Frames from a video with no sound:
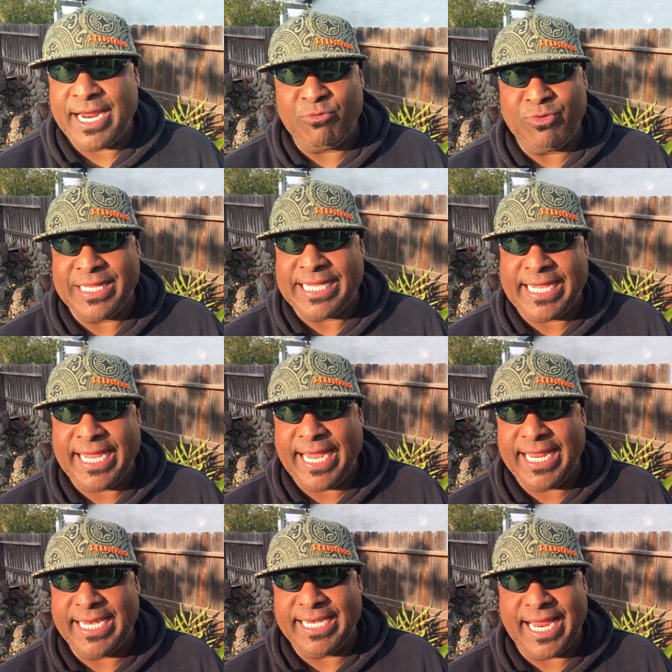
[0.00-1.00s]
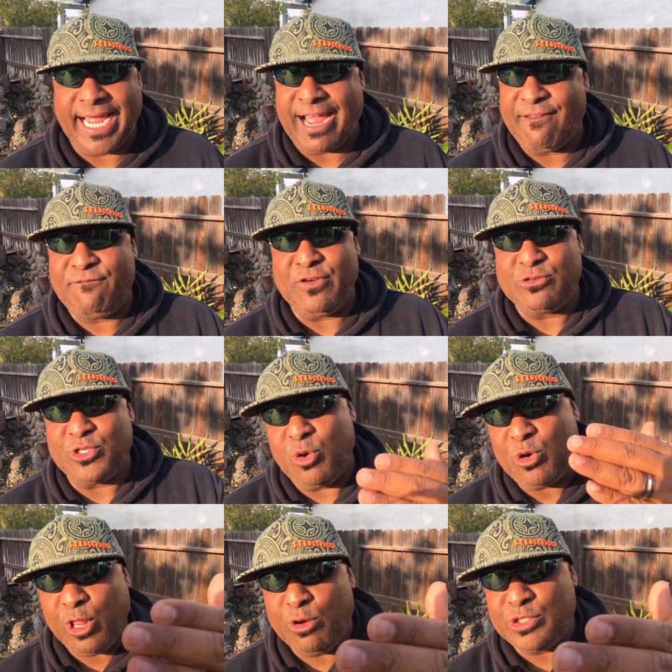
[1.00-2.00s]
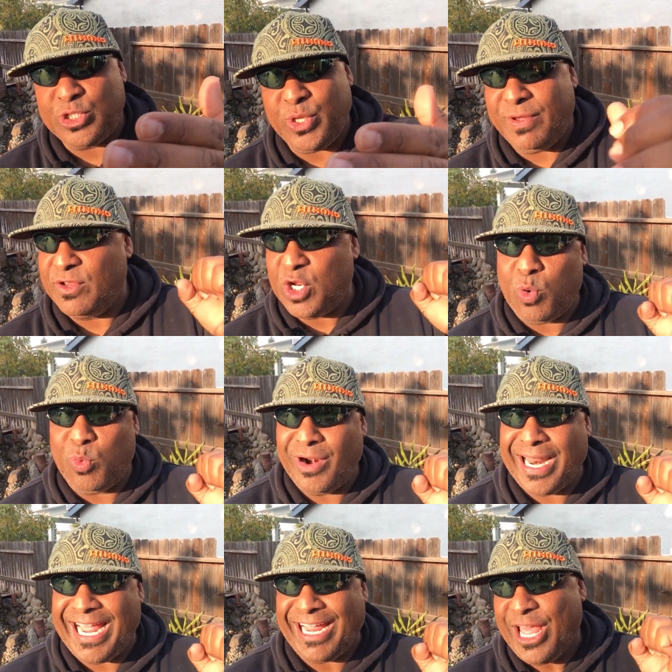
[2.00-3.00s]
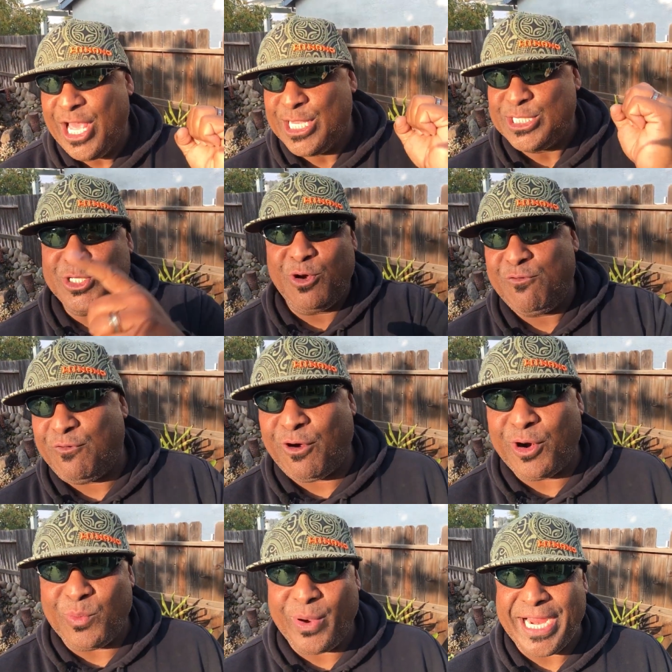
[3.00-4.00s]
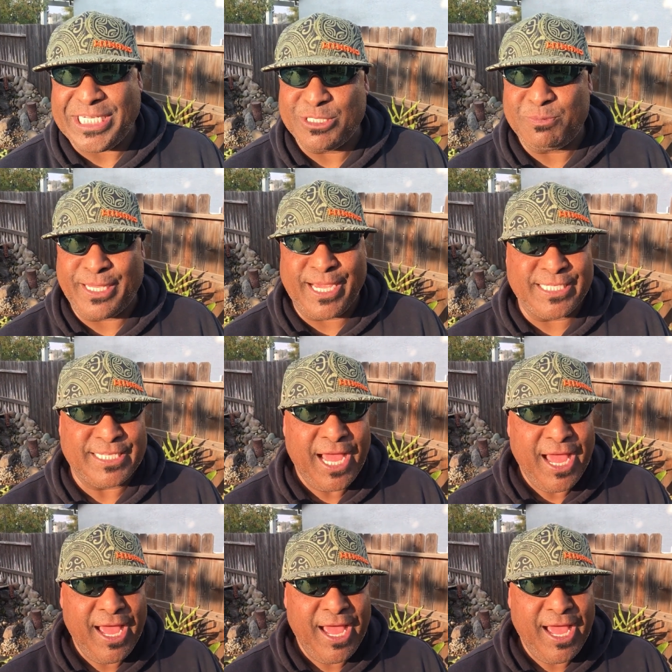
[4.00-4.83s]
I really can't. And I, I feel so close to you, even though we're like so far away, just because